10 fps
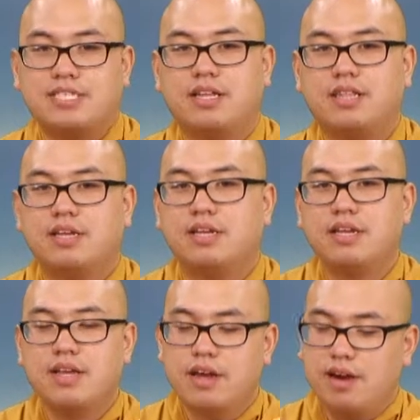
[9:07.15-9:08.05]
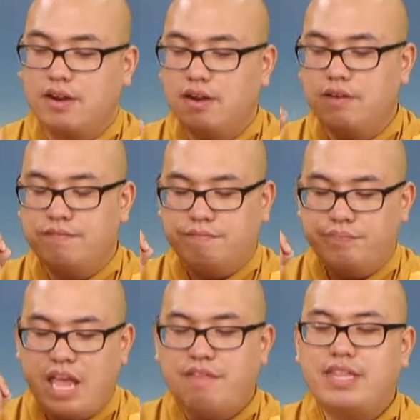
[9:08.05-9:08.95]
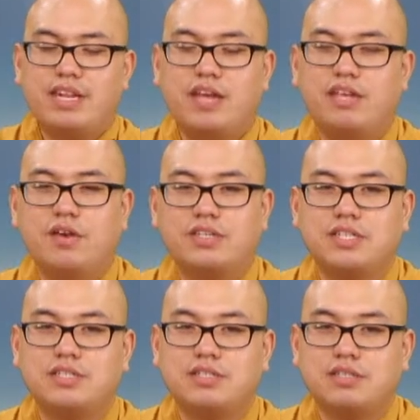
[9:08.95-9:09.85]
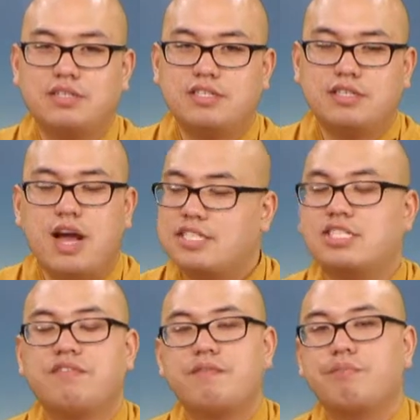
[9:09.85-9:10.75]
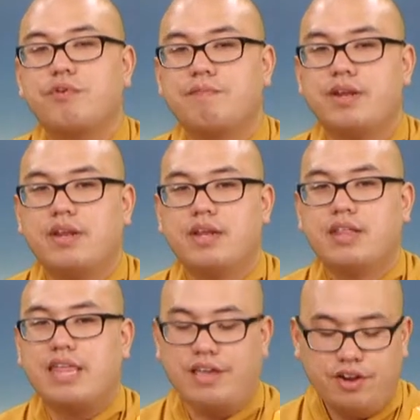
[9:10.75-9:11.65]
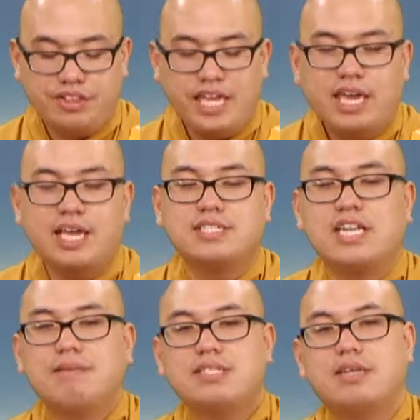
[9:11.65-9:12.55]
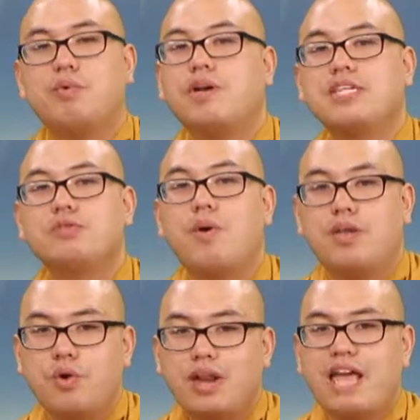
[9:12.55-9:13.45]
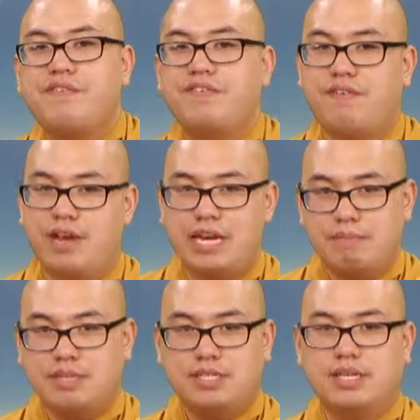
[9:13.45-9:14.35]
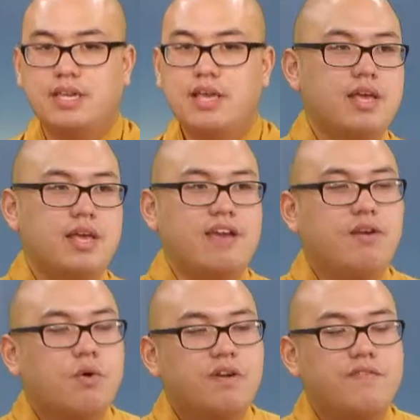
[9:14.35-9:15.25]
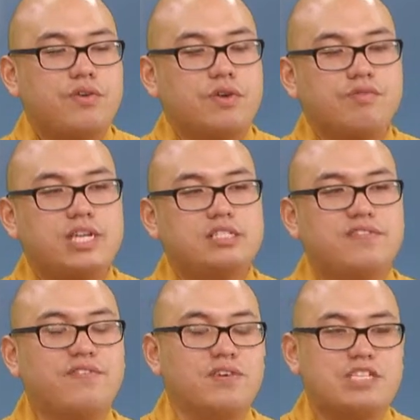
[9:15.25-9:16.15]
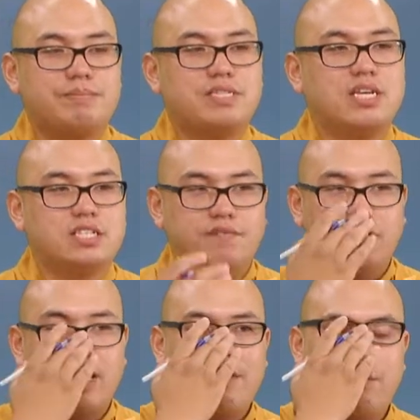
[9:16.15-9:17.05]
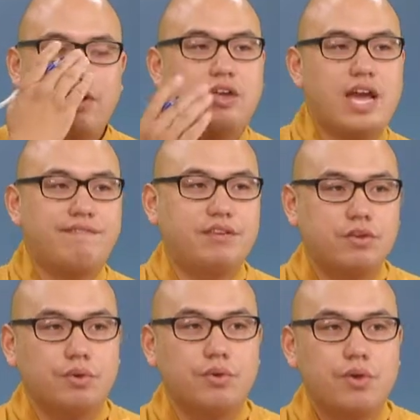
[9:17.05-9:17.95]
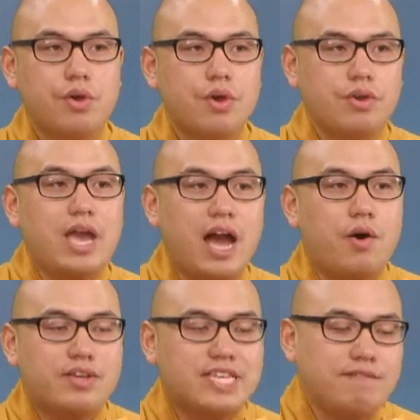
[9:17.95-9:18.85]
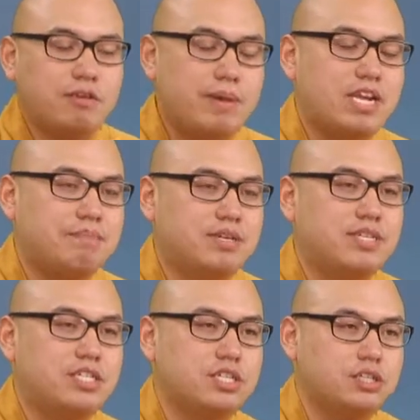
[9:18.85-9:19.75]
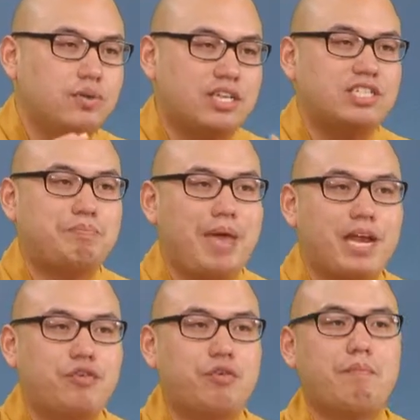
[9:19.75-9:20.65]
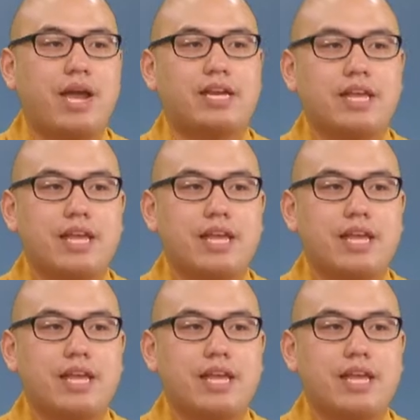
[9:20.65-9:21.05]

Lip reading: on of everything that you're just not self-improvement, that your thinking is limited, well, guess what? Your life is very limited. In order for you to reach the fullest potential of your life, what do you have to do? You always have to be in a position to expand your mind.